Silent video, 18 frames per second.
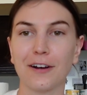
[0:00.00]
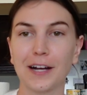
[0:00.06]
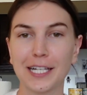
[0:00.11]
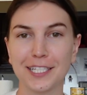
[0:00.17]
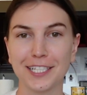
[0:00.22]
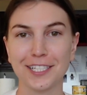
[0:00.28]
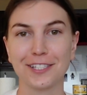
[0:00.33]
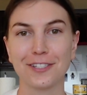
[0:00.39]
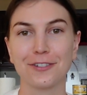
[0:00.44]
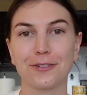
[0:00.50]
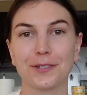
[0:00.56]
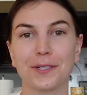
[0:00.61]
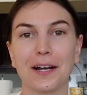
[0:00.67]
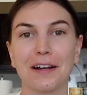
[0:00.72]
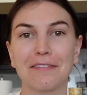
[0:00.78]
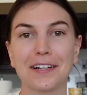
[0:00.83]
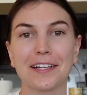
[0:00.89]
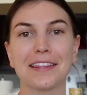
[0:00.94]
I just drew
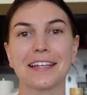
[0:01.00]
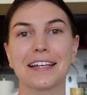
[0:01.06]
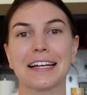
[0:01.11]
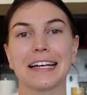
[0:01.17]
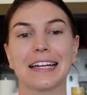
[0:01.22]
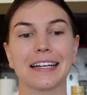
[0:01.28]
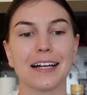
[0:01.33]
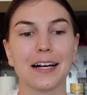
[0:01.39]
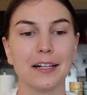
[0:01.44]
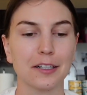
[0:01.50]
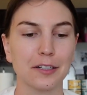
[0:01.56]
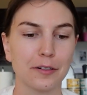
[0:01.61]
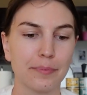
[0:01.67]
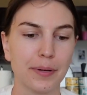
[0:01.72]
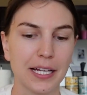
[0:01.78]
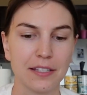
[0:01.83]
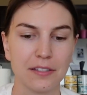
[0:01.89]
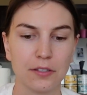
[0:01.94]
everything in colored
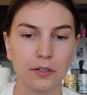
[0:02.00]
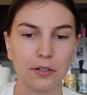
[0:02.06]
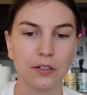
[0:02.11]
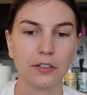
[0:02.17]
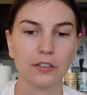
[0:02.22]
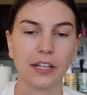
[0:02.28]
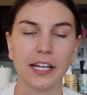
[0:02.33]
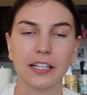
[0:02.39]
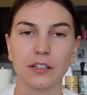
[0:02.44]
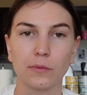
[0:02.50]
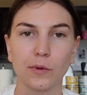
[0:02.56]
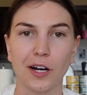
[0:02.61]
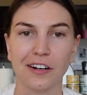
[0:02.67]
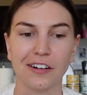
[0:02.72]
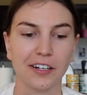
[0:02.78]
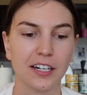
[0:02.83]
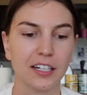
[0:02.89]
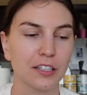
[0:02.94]
pencil, like the
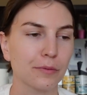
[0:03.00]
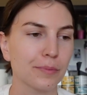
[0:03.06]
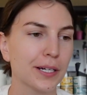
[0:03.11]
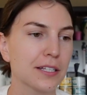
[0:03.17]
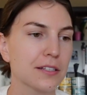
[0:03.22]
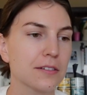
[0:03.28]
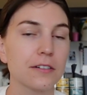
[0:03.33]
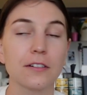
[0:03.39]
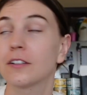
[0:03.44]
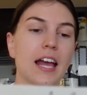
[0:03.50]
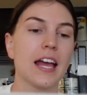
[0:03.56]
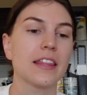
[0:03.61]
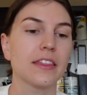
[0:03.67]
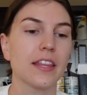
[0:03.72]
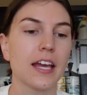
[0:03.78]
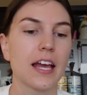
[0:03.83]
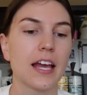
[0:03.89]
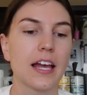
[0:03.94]
watercolor pencil.
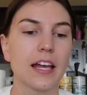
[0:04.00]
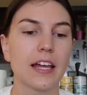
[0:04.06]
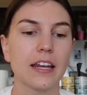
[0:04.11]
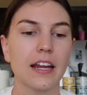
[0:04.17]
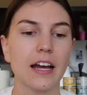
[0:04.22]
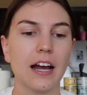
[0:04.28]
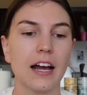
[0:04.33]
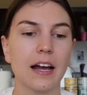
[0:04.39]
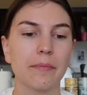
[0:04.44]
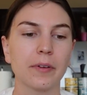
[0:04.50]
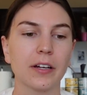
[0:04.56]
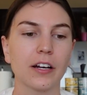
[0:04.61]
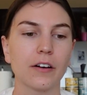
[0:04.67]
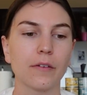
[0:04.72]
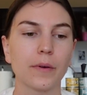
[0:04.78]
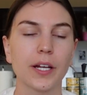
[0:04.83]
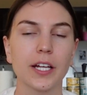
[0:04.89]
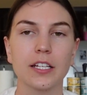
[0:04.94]
And then I'm
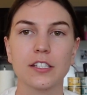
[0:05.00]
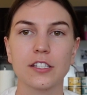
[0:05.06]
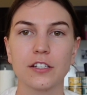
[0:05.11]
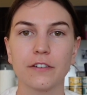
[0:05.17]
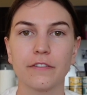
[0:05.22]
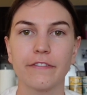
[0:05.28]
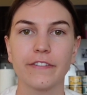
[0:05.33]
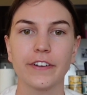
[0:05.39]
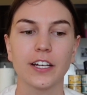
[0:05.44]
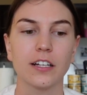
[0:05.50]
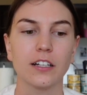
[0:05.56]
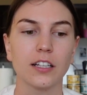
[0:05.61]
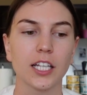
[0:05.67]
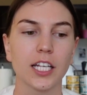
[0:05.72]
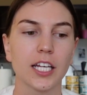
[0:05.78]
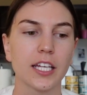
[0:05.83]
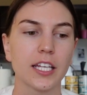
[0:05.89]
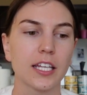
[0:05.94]
going to fill
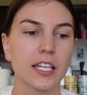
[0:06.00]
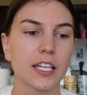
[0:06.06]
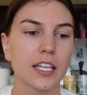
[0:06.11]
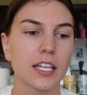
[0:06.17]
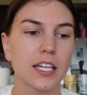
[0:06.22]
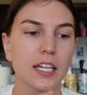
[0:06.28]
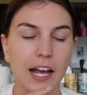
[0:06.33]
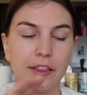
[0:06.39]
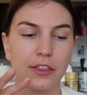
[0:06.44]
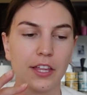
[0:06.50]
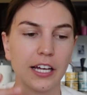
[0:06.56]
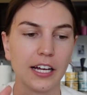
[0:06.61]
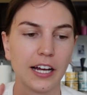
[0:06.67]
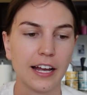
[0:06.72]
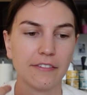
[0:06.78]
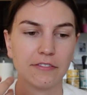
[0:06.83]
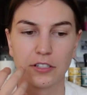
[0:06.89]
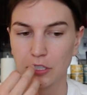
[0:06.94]
in, I think I
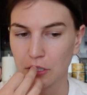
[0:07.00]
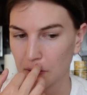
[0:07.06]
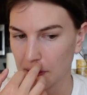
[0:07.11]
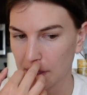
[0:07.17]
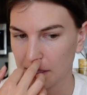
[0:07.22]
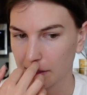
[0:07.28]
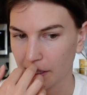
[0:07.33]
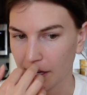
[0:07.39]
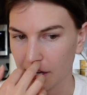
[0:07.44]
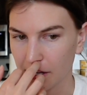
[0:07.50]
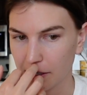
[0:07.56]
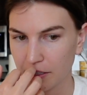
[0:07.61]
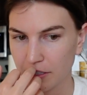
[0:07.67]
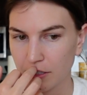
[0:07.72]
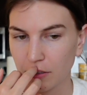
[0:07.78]
have to do it in layers.